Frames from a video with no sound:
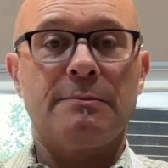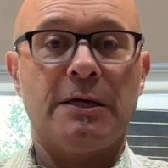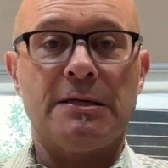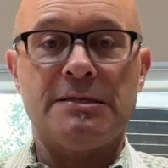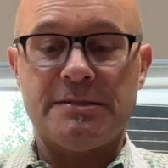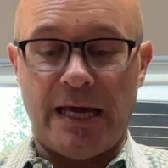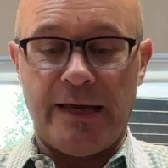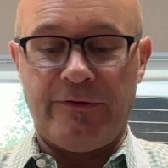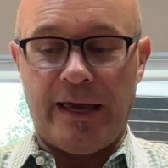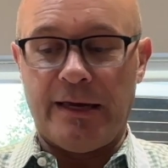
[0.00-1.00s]
Because
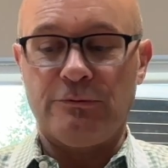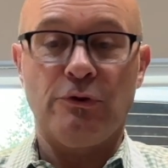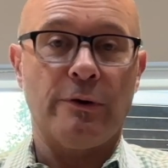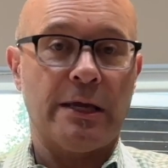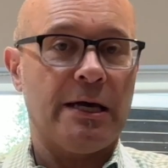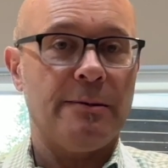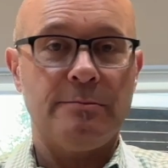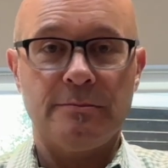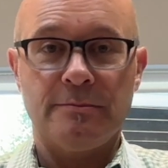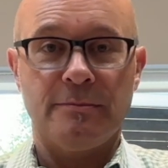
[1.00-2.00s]
I've had, growing
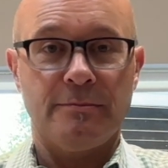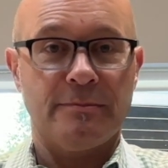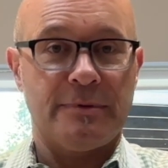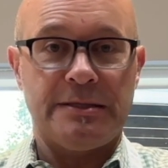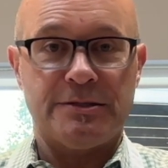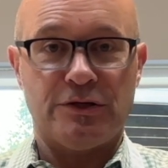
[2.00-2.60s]
up, this